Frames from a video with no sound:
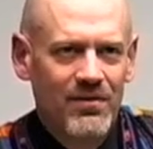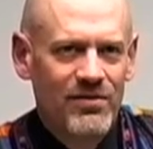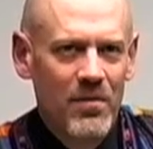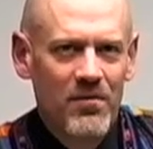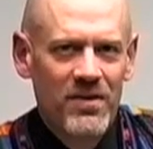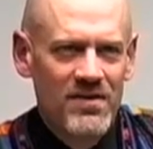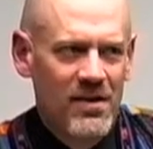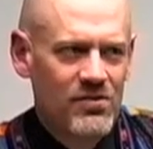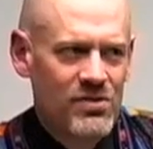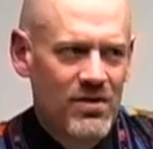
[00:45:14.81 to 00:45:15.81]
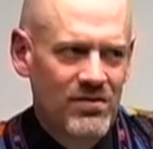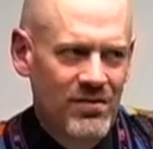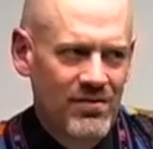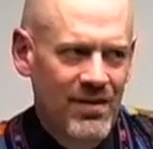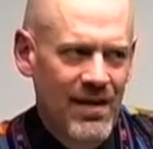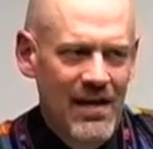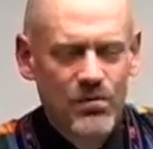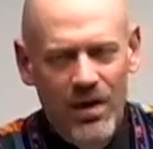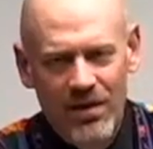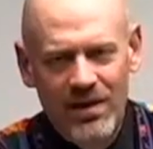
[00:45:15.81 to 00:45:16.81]
some of his exegesis, uh,
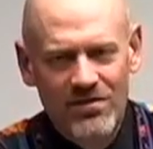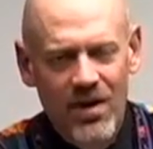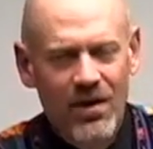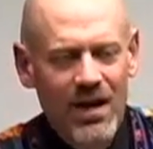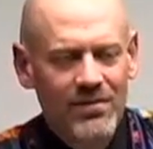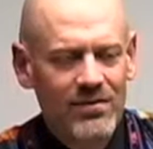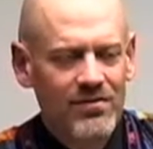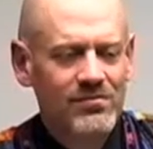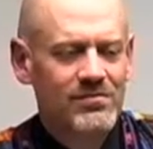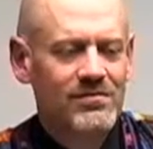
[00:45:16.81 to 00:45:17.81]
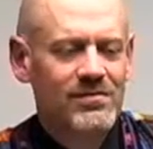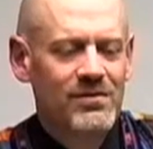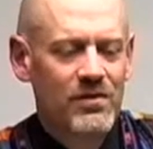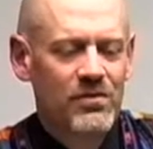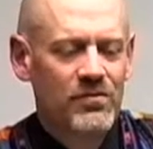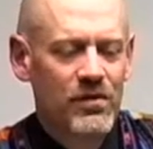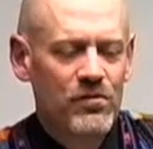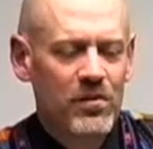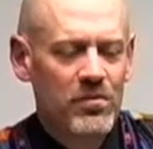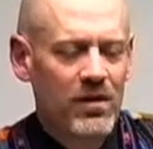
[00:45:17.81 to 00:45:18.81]
that's, why, that's how I got to Joseph
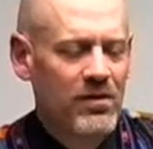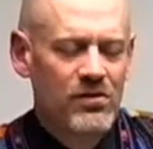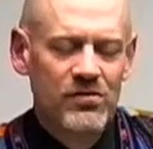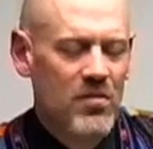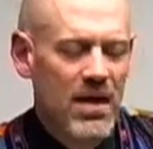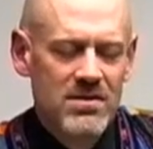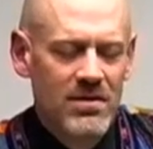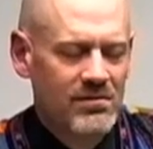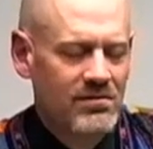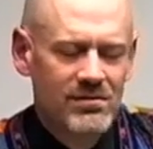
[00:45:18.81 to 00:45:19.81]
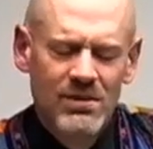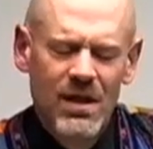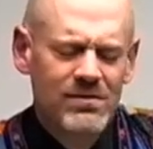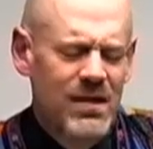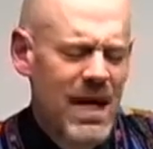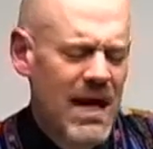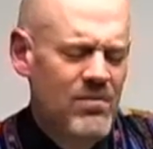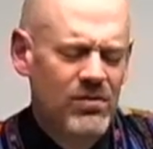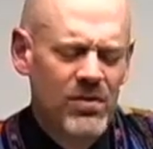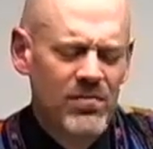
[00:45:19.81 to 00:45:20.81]
Fielding Smith's book, is just amazing. Just
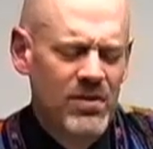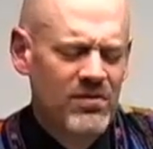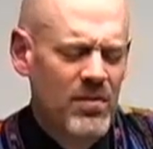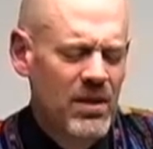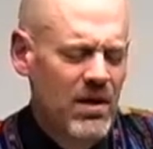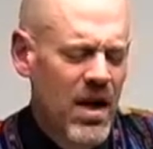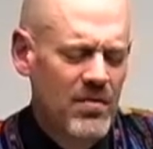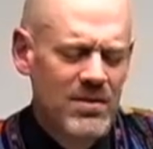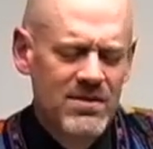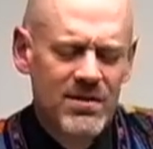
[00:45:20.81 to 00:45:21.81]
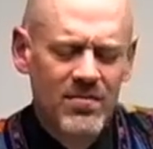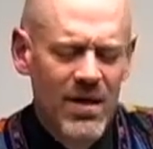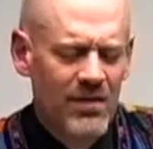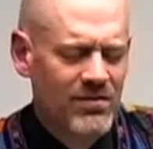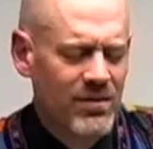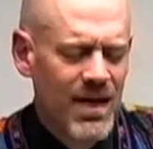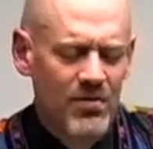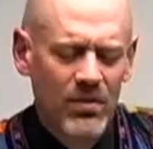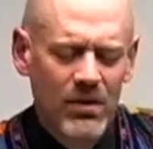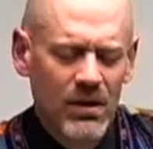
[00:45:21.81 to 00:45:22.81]
absolutely. The, some of the comments he makes in
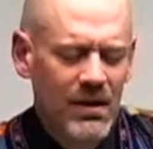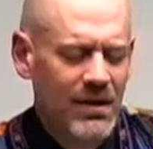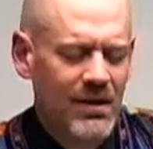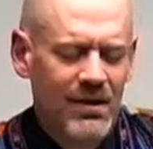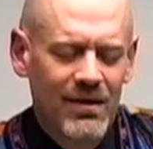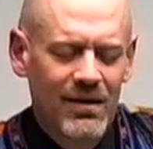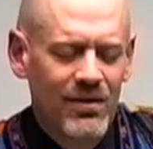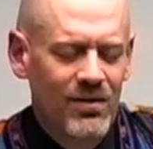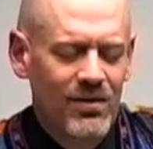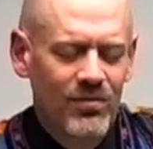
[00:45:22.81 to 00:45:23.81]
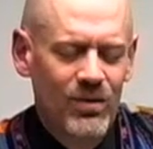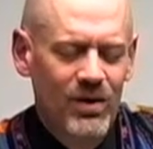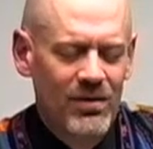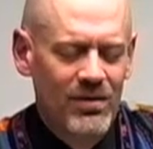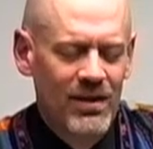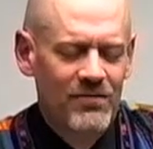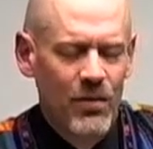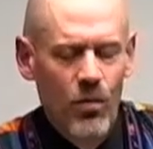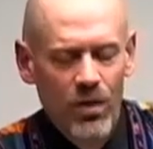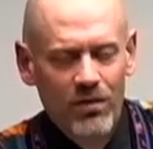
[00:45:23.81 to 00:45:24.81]
that book will, if
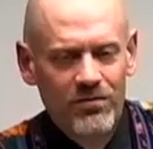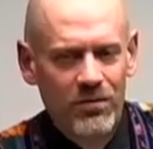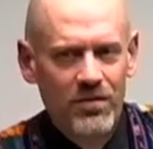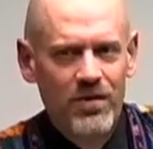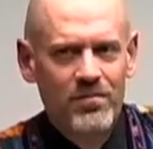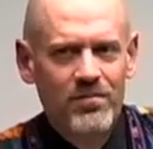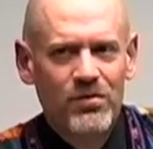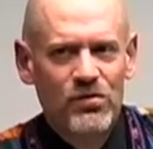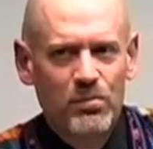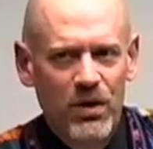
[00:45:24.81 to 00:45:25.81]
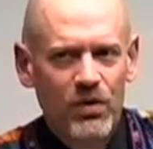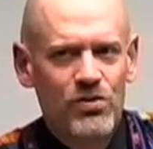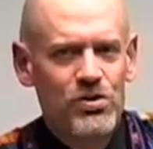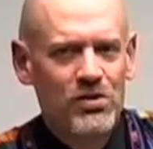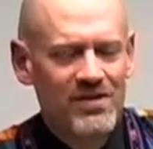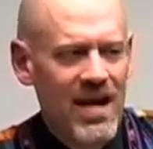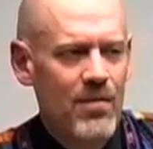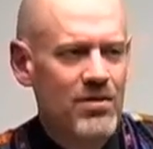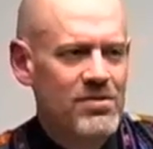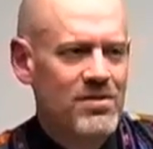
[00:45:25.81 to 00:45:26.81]
it weren't for the spiritual
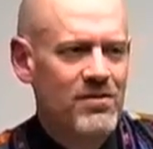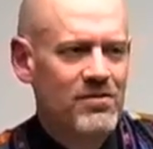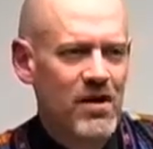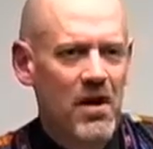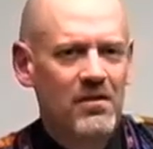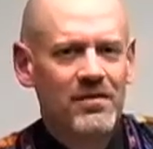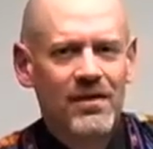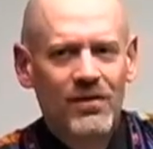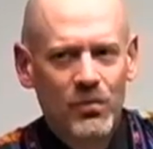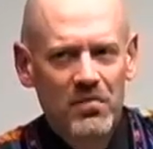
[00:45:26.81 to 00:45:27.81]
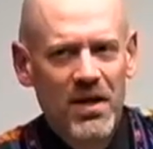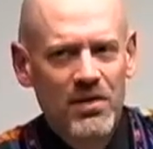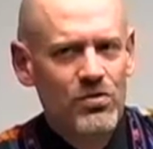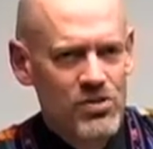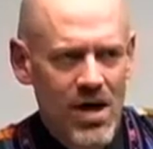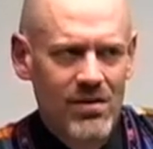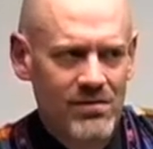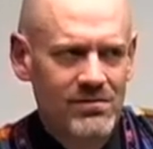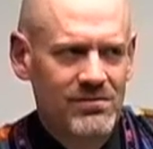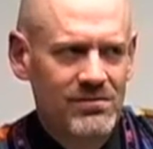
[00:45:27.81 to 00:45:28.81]
damage that is done, would make you
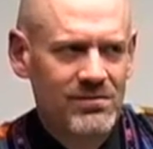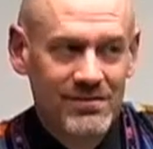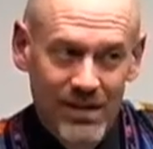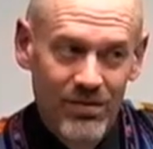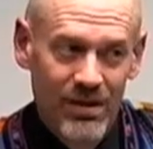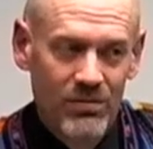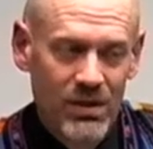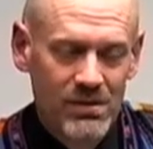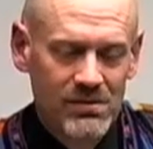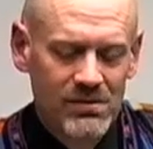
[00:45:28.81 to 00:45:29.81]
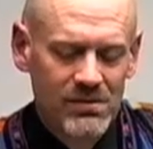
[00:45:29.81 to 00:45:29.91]
chuckle. They really would.